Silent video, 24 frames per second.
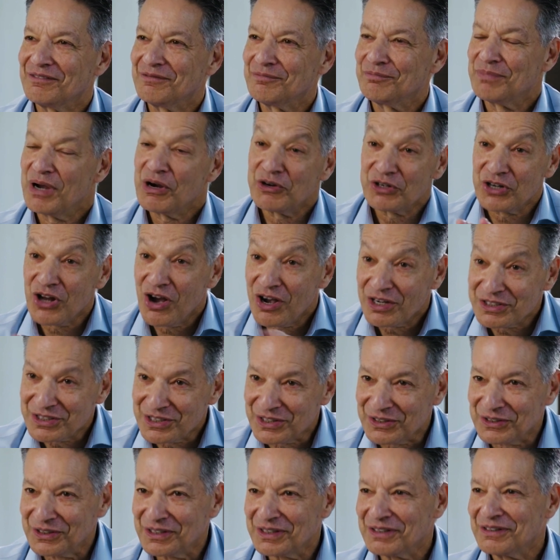
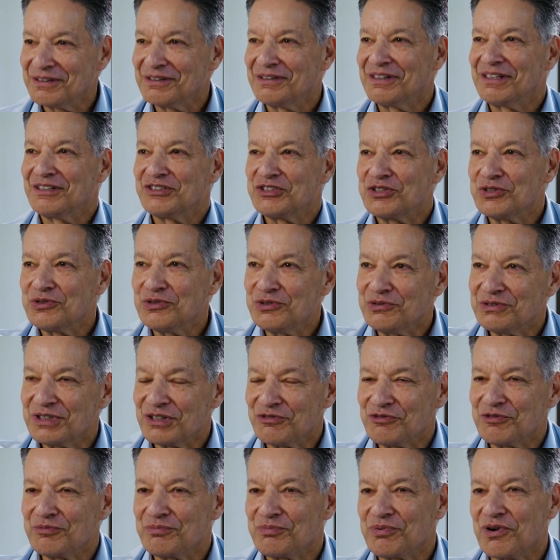Paradoxically, two
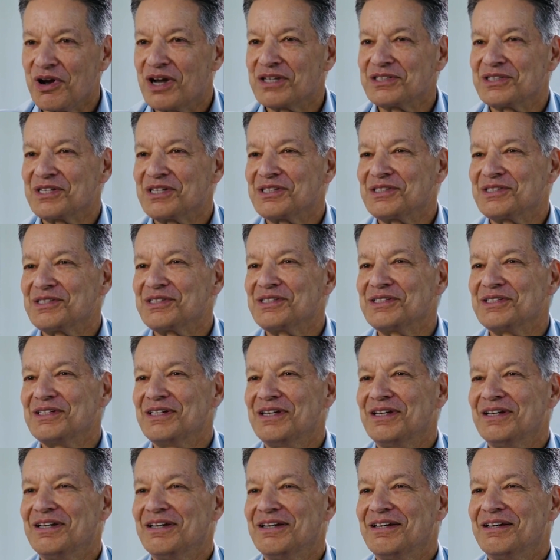different processes,
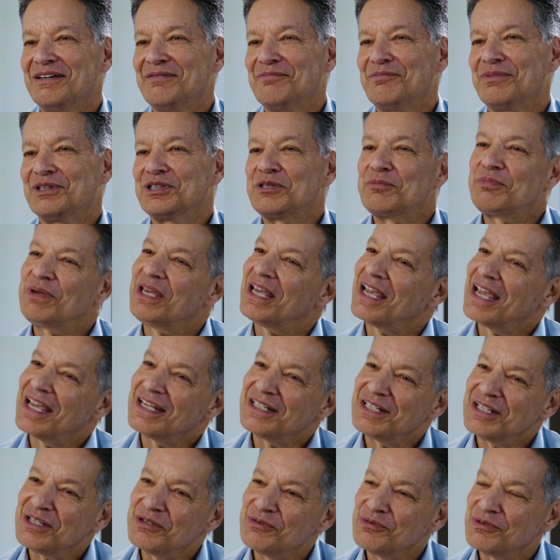but the
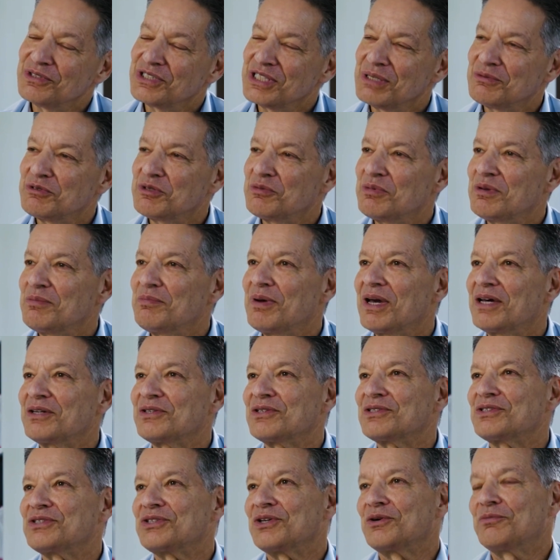PKD seemed to be better,
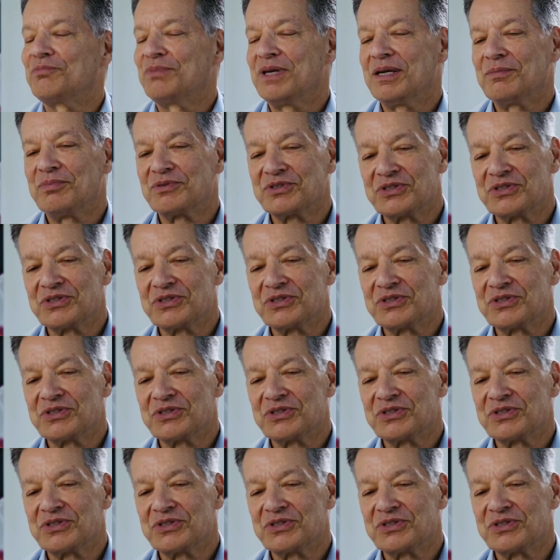so people